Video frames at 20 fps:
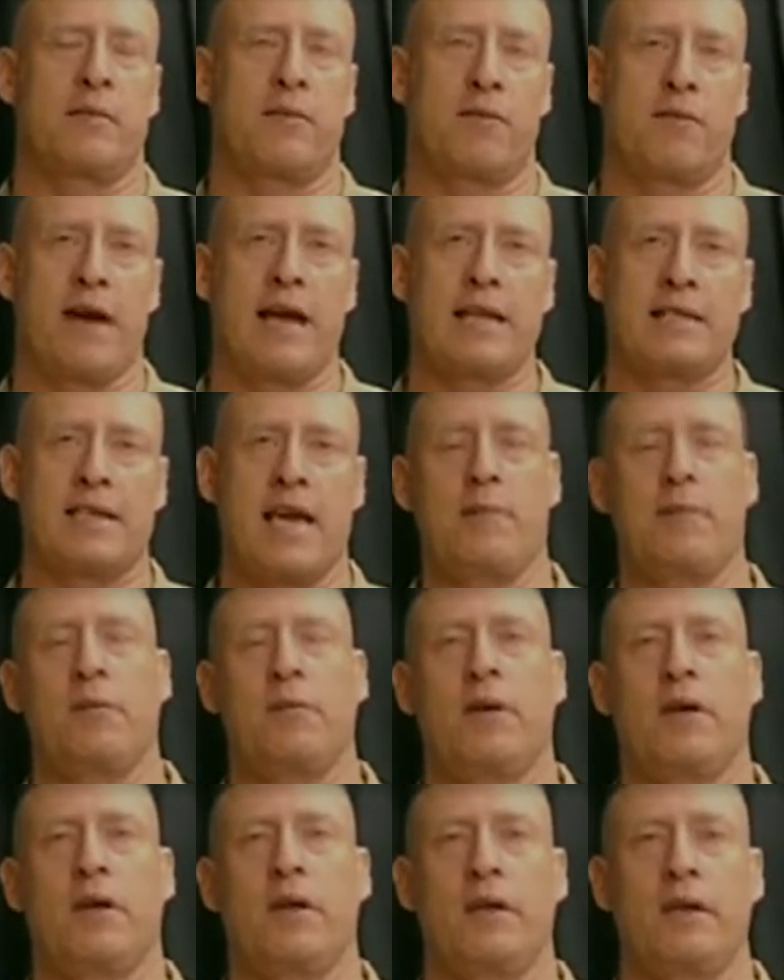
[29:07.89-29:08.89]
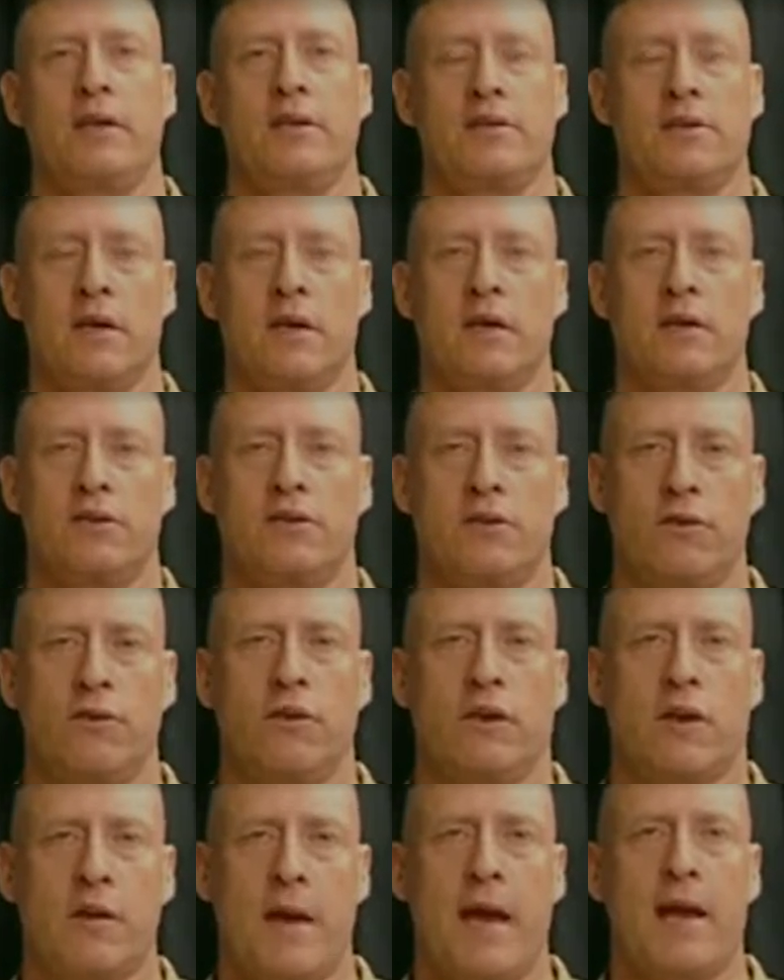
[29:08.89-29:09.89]
It provides capabilities to
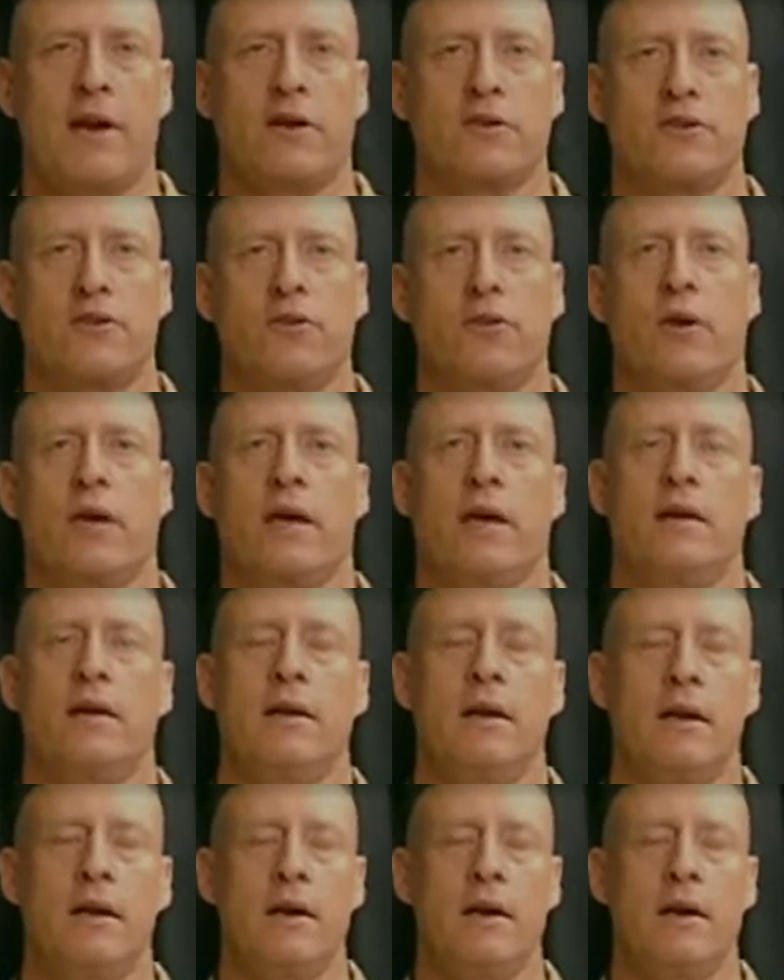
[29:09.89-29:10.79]
the commander's toolkit.